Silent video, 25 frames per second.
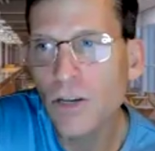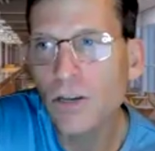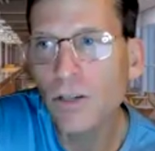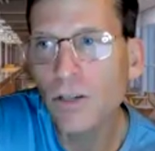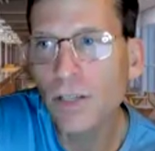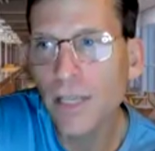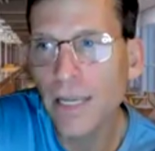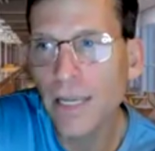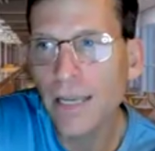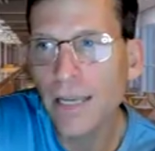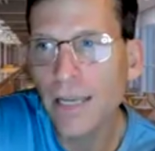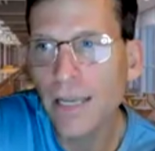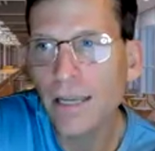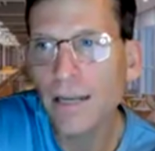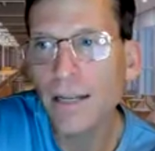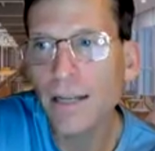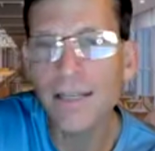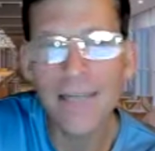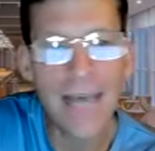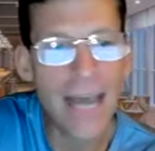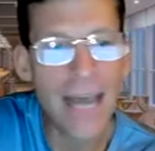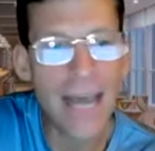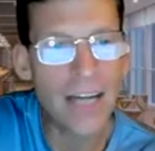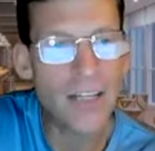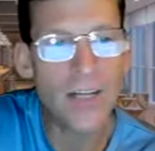make your lien
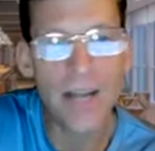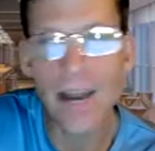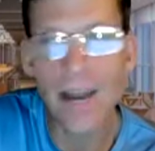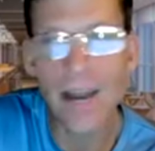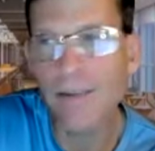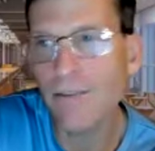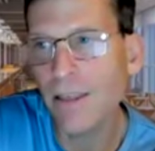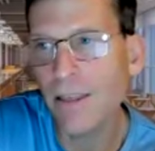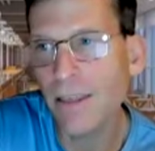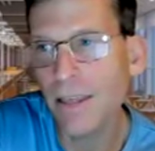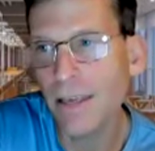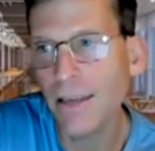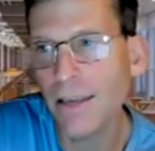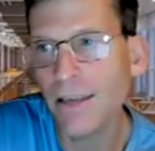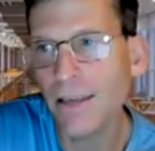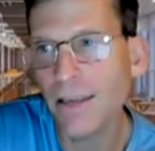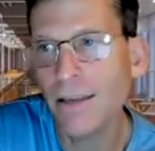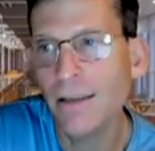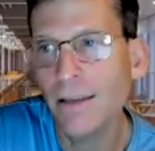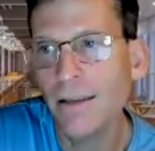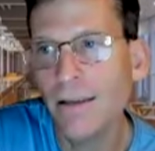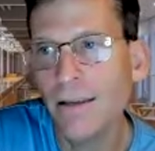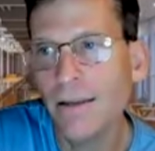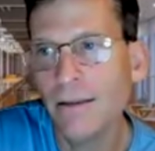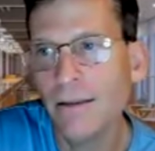attached to everything
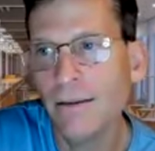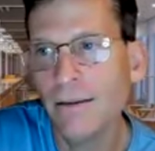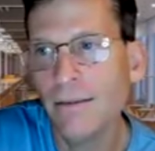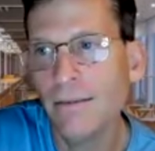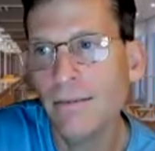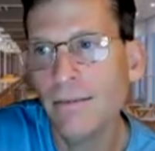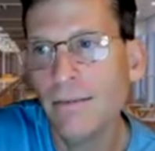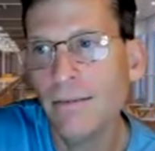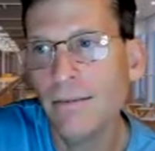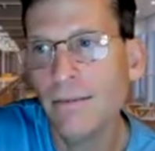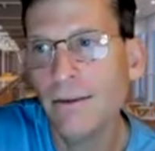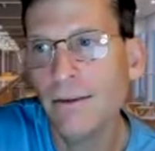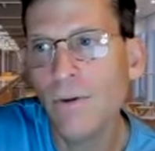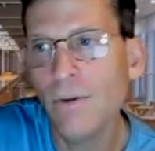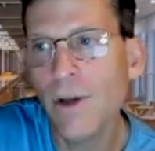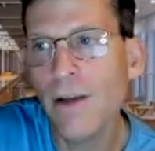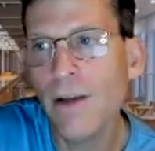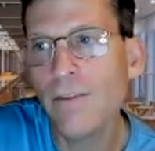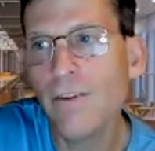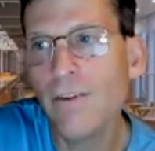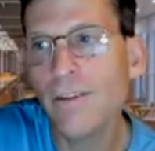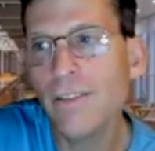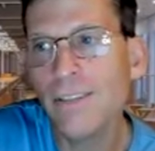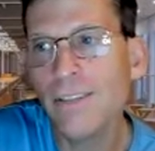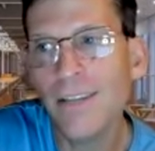
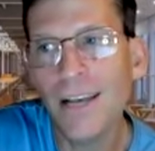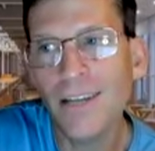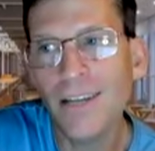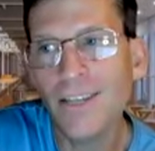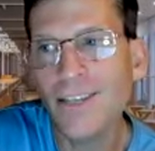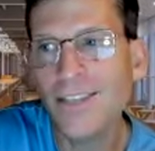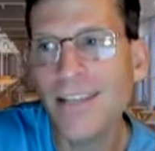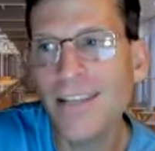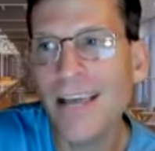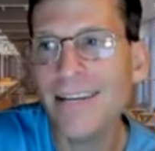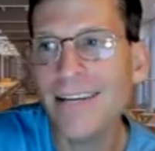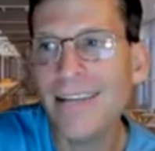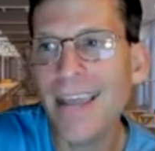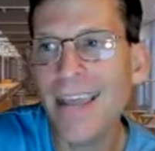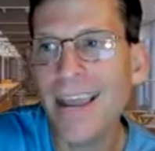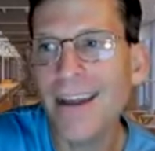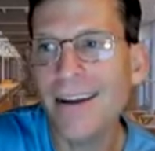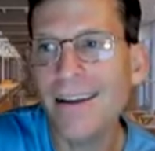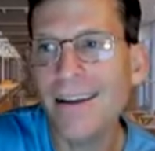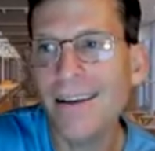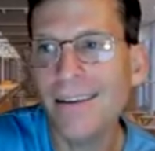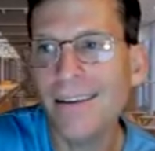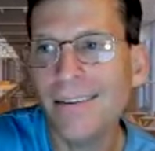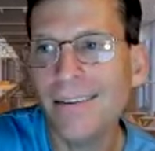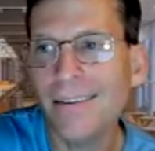whoever touches that
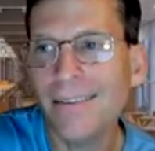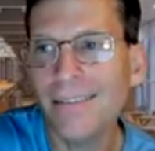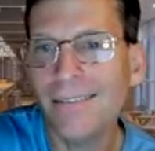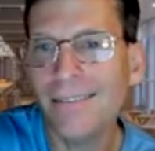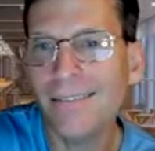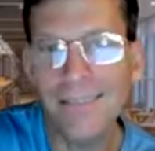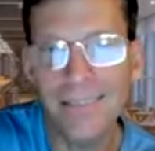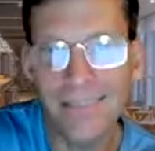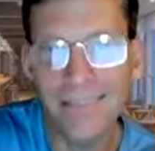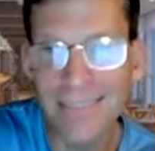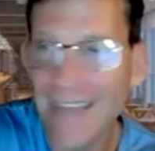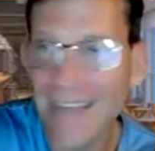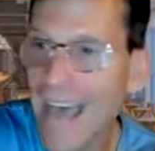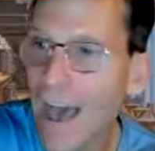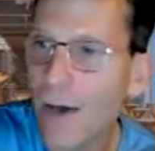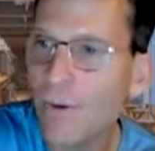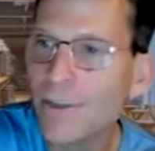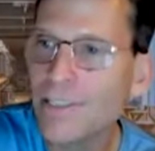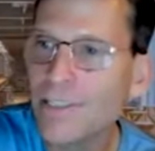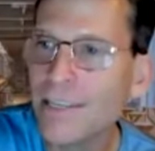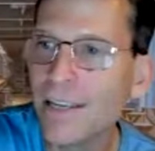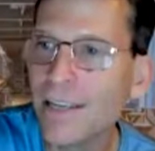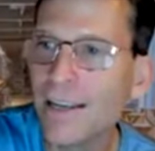data now